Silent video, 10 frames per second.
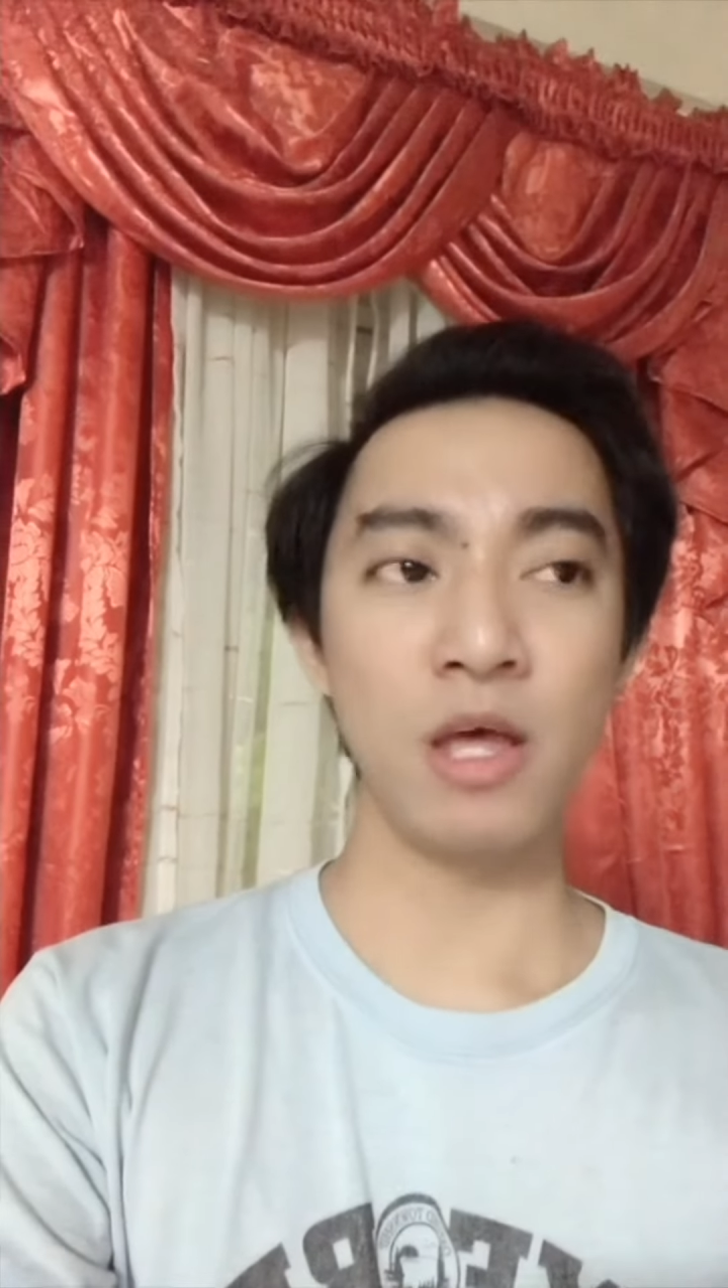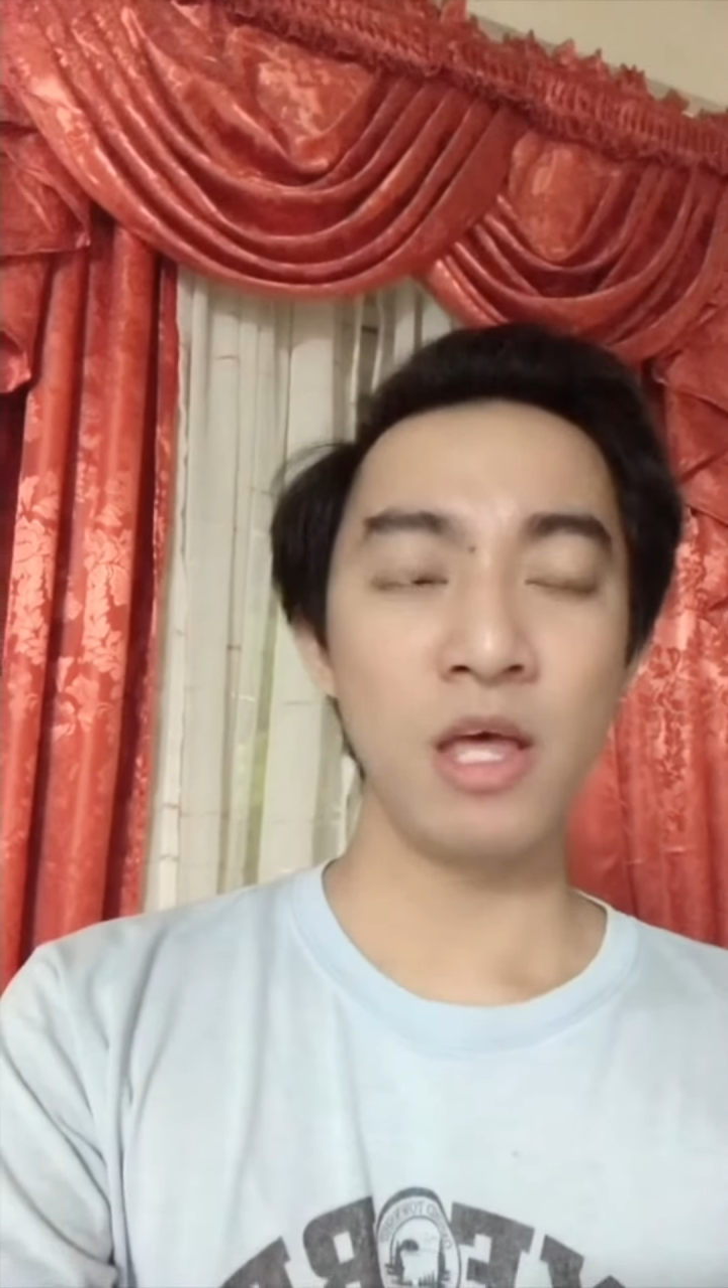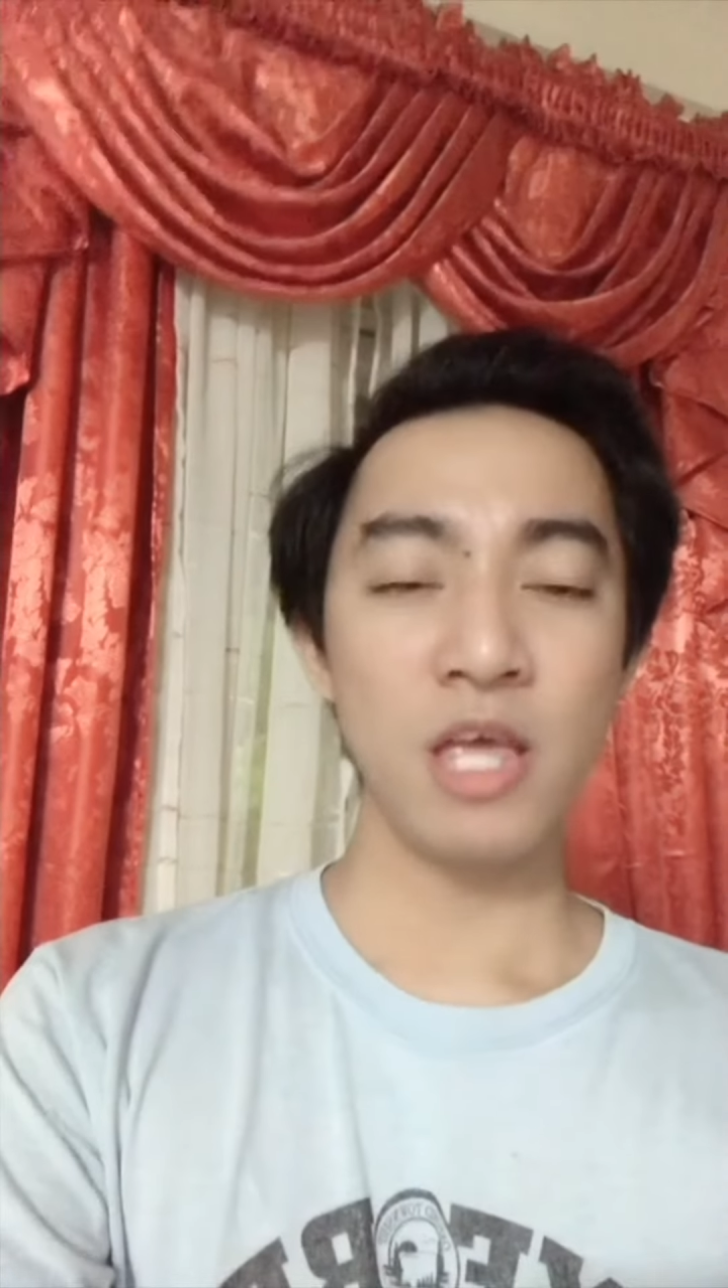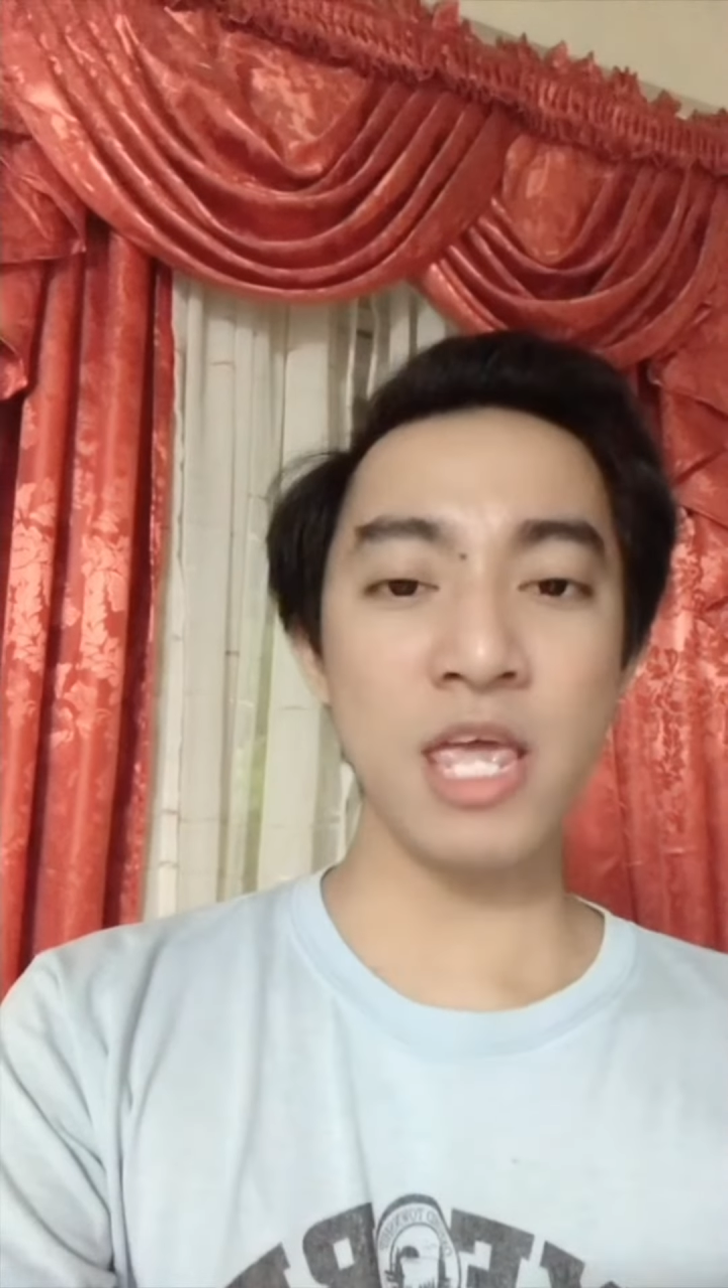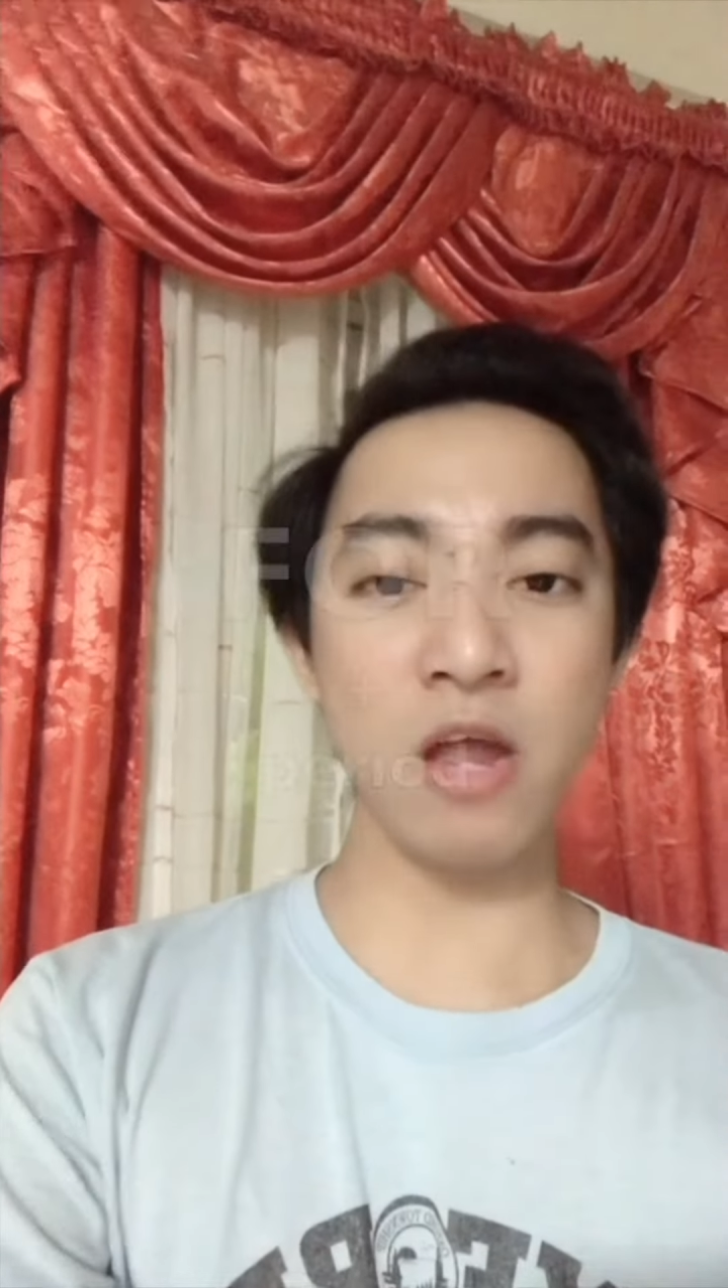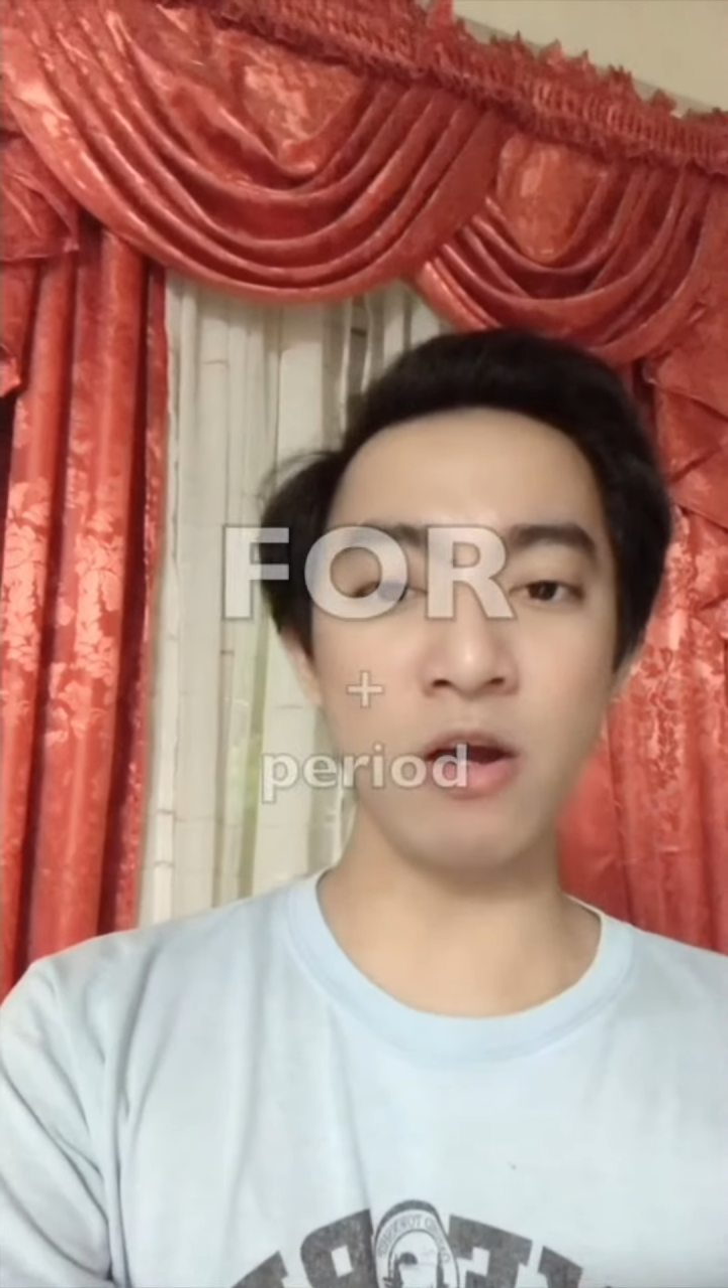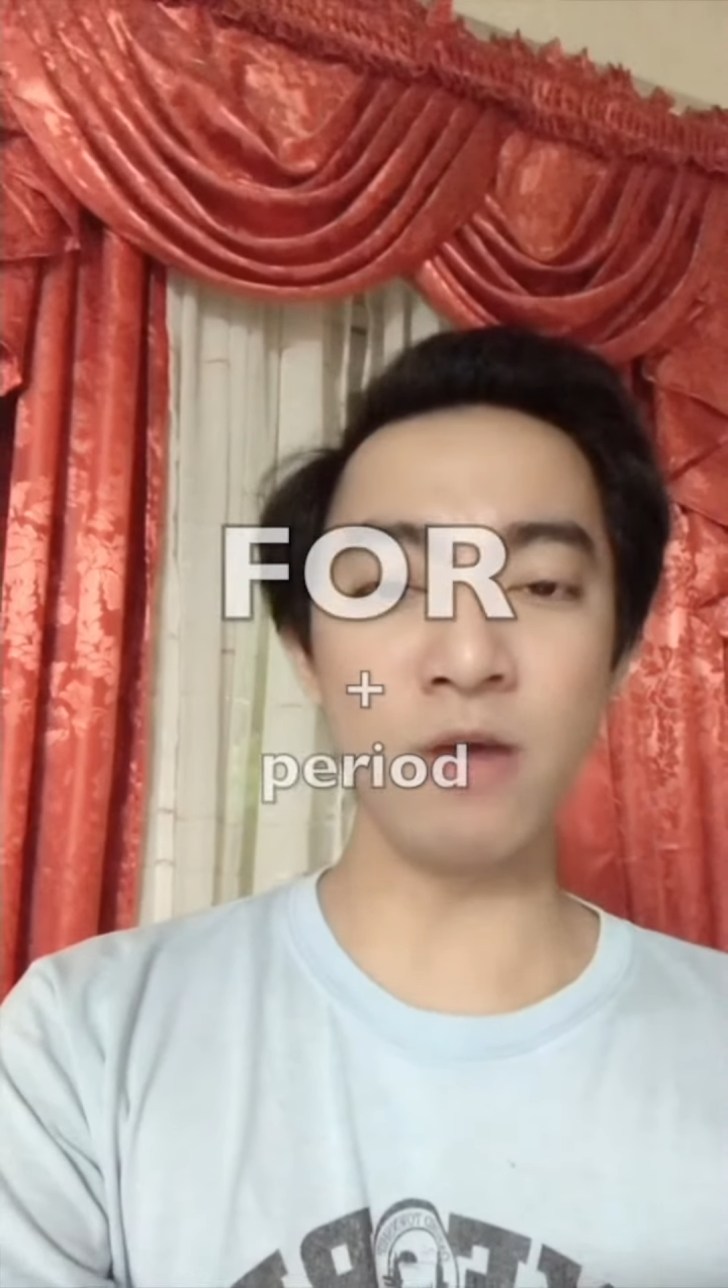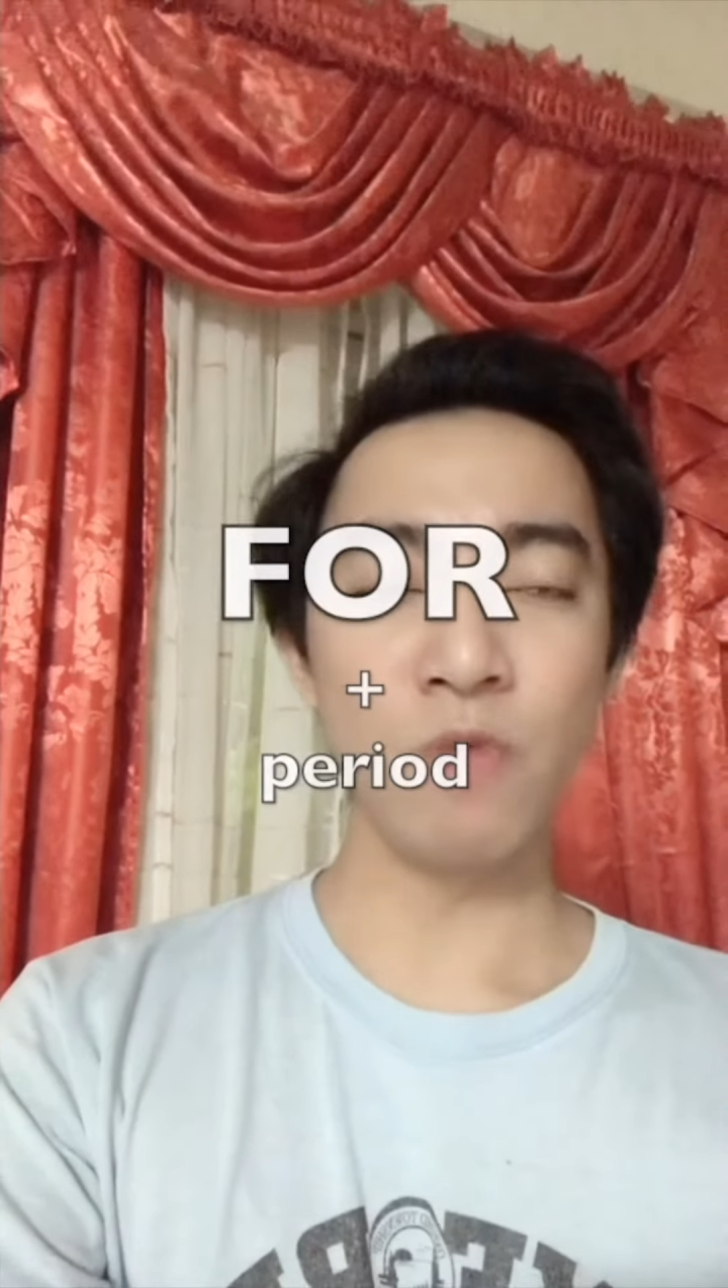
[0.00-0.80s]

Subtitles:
Here,